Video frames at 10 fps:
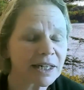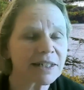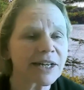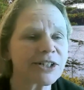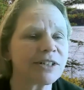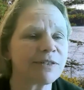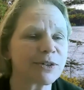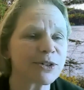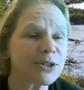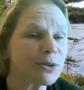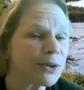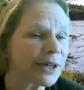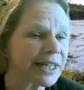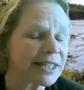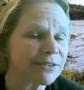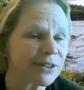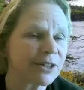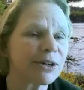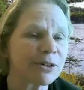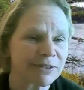collection of those stories for
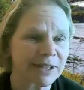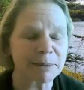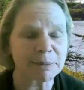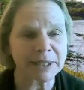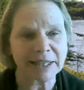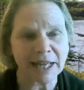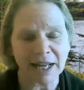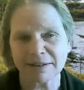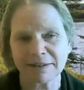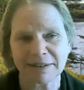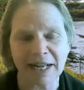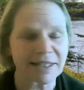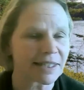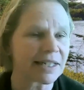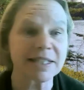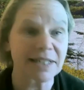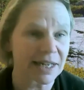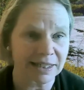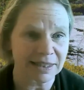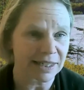their own family, that that's an
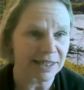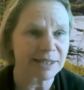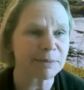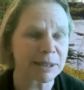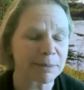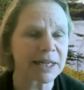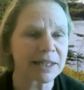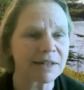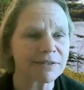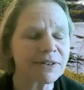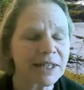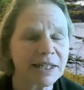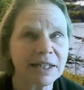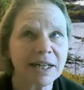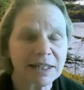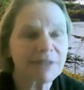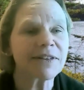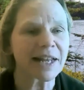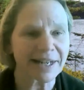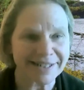exciting thing to me. But I love I love
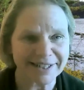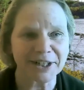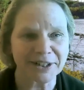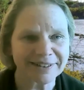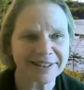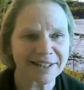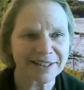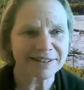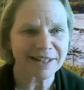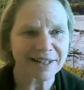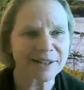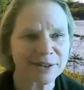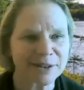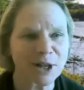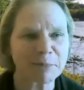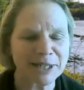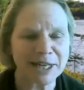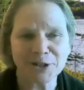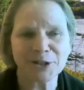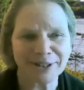that idea, and I, I think there's a lot of
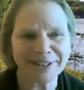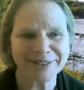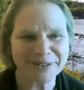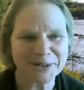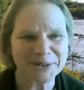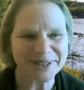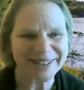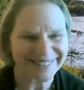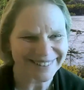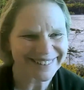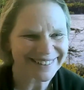potential there for sure.